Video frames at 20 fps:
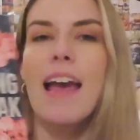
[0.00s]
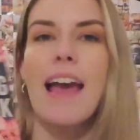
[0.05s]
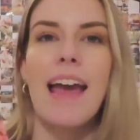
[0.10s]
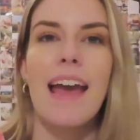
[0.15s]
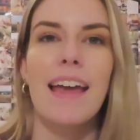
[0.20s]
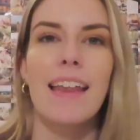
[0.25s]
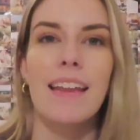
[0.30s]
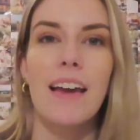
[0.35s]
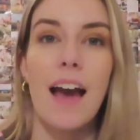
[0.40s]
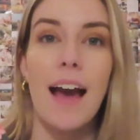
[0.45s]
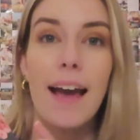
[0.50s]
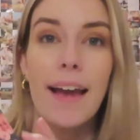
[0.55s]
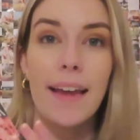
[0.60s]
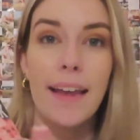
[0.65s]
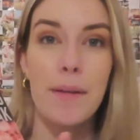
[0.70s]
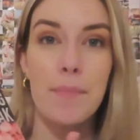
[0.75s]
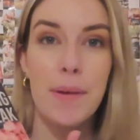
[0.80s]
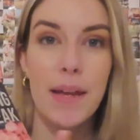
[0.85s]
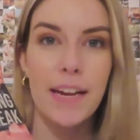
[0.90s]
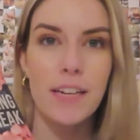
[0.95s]
And
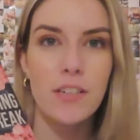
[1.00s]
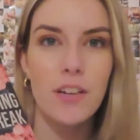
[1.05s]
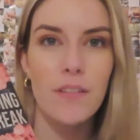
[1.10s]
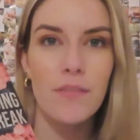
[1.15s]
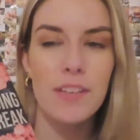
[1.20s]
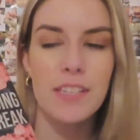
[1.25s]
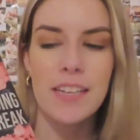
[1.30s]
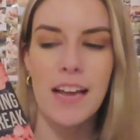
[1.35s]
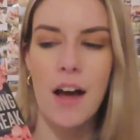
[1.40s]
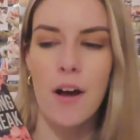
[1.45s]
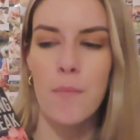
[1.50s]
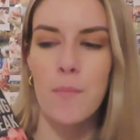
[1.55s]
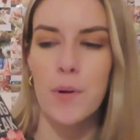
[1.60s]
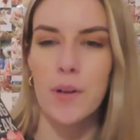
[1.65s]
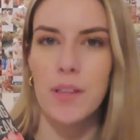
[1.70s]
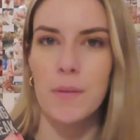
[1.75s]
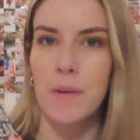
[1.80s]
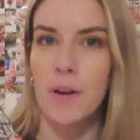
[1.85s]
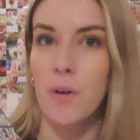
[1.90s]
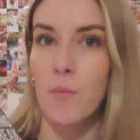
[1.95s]
I picked all these out and
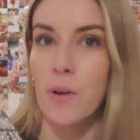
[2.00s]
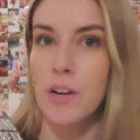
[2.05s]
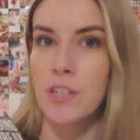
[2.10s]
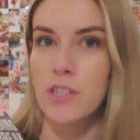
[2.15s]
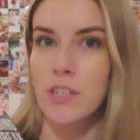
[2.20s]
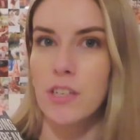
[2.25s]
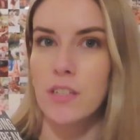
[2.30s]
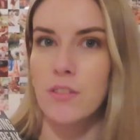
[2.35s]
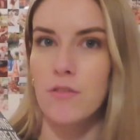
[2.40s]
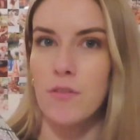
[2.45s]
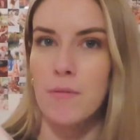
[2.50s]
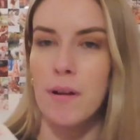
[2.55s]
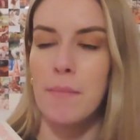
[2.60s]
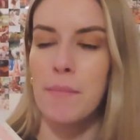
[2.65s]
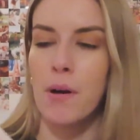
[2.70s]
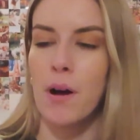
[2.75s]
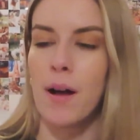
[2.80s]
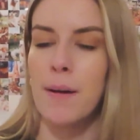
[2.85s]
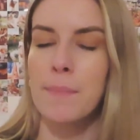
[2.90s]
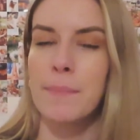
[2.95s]
put them on a wish list for my
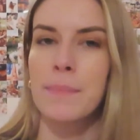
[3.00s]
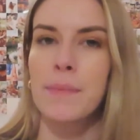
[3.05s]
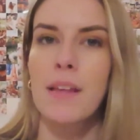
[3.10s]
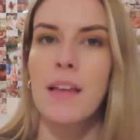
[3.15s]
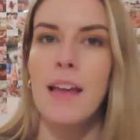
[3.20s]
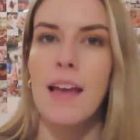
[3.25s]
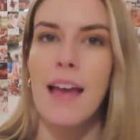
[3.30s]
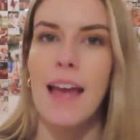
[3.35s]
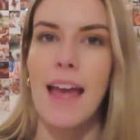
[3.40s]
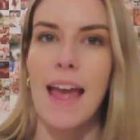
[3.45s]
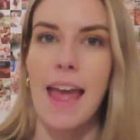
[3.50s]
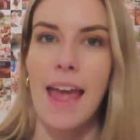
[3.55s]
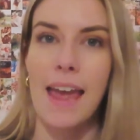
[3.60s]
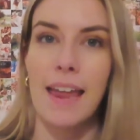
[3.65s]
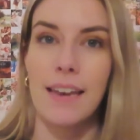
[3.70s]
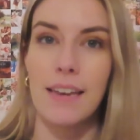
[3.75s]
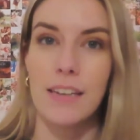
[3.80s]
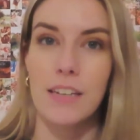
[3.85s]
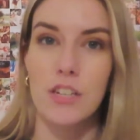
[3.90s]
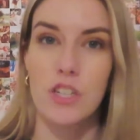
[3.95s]
mom,
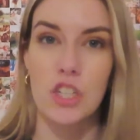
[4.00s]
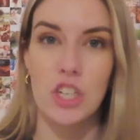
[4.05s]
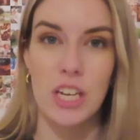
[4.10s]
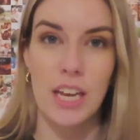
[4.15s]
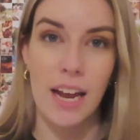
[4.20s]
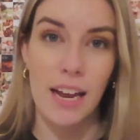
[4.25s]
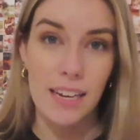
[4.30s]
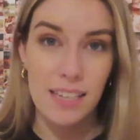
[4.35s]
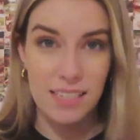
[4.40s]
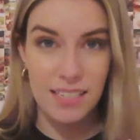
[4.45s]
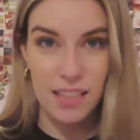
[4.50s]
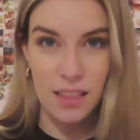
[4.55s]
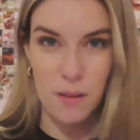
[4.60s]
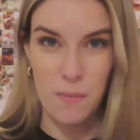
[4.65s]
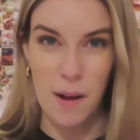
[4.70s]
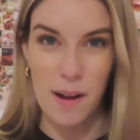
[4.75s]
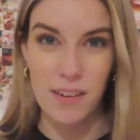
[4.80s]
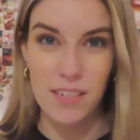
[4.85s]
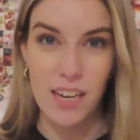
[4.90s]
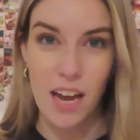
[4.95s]
and she kind of sent
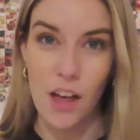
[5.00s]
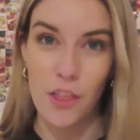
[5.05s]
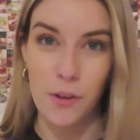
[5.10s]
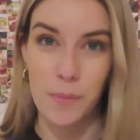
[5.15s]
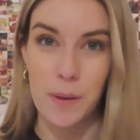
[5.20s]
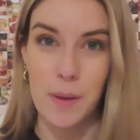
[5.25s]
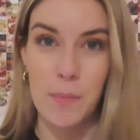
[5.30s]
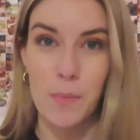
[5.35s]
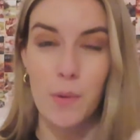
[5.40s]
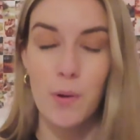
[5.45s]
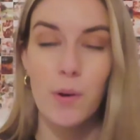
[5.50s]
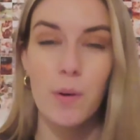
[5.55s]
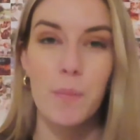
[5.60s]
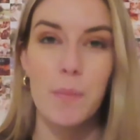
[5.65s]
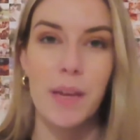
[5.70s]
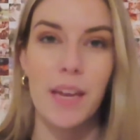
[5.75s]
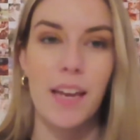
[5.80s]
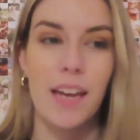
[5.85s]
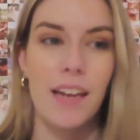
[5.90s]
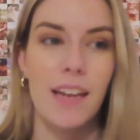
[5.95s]
them out to other people
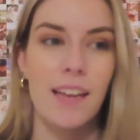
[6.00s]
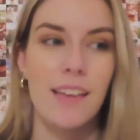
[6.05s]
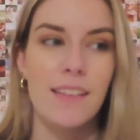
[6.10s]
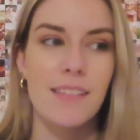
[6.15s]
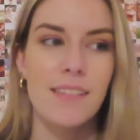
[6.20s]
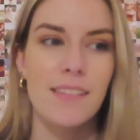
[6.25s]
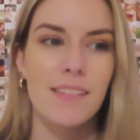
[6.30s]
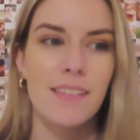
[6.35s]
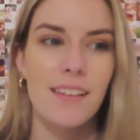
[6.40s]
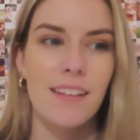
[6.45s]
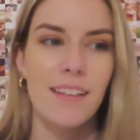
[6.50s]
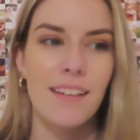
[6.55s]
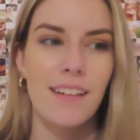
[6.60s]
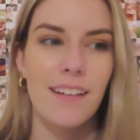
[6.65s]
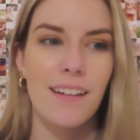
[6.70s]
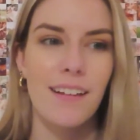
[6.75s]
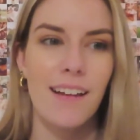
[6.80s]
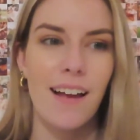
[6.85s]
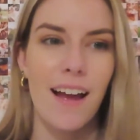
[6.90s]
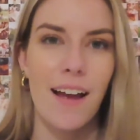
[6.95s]
because
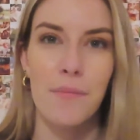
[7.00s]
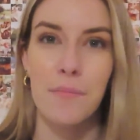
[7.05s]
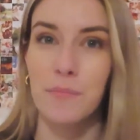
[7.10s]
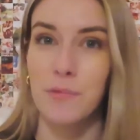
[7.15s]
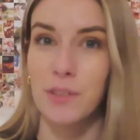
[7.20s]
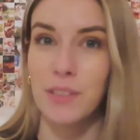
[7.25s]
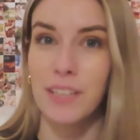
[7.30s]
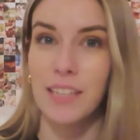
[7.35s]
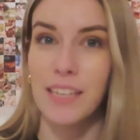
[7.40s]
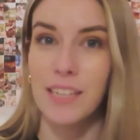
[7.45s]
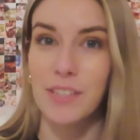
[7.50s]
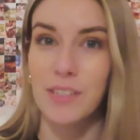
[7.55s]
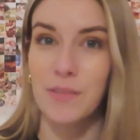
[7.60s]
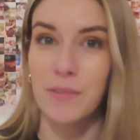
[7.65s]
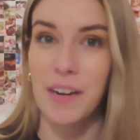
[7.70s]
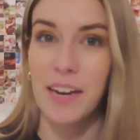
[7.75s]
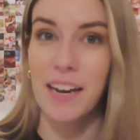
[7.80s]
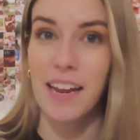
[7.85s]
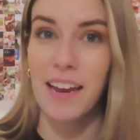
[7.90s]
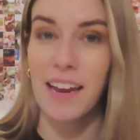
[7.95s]
I'm really
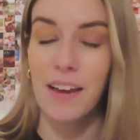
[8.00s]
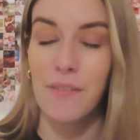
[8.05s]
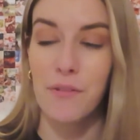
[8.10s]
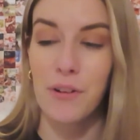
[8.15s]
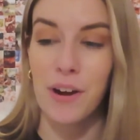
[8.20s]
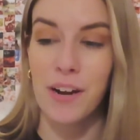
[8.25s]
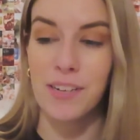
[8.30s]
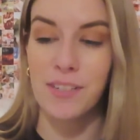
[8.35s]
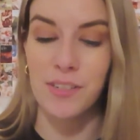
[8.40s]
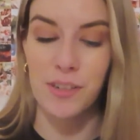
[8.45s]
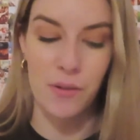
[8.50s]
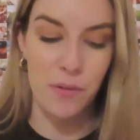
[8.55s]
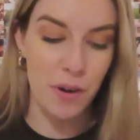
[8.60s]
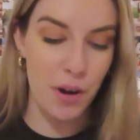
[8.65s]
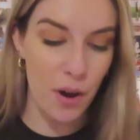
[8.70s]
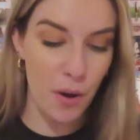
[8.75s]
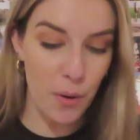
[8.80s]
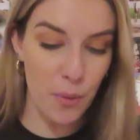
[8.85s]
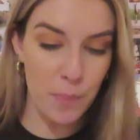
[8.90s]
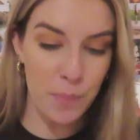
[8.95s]
into reading, if you guys
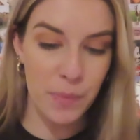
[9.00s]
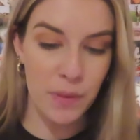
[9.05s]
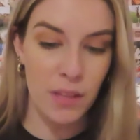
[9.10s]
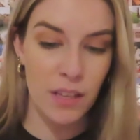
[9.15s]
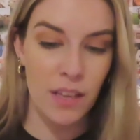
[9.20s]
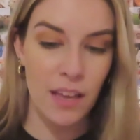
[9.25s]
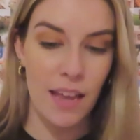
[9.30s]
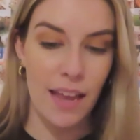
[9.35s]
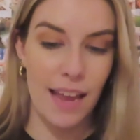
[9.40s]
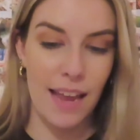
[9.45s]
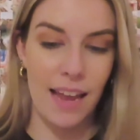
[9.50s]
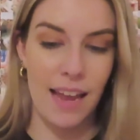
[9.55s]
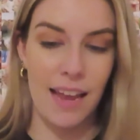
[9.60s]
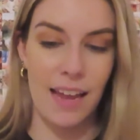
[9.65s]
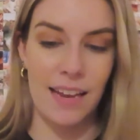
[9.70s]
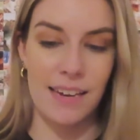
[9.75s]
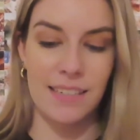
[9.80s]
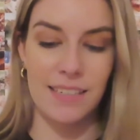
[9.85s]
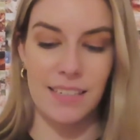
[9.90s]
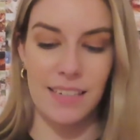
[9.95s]
don't know,
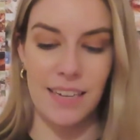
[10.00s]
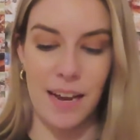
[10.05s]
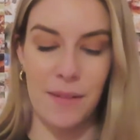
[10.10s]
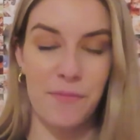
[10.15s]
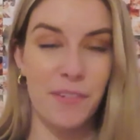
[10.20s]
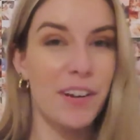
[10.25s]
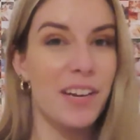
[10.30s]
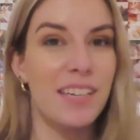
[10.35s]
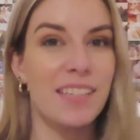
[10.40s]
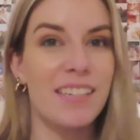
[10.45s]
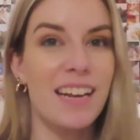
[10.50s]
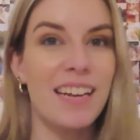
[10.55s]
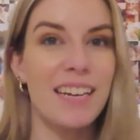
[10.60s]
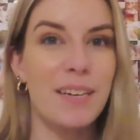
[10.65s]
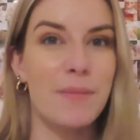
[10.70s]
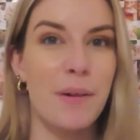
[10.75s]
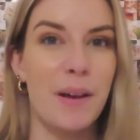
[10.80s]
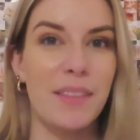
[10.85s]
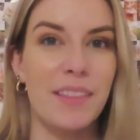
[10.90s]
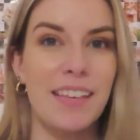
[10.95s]
and I'm very
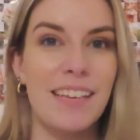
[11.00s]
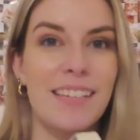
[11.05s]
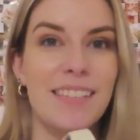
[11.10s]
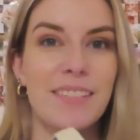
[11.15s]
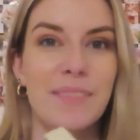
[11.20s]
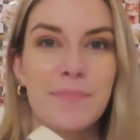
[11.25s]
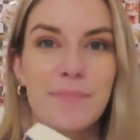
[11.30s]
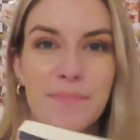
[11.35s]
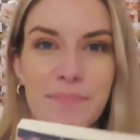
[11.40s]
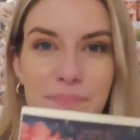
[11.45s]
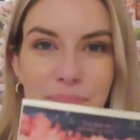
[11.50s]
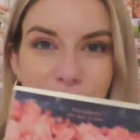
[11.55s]
excited about these.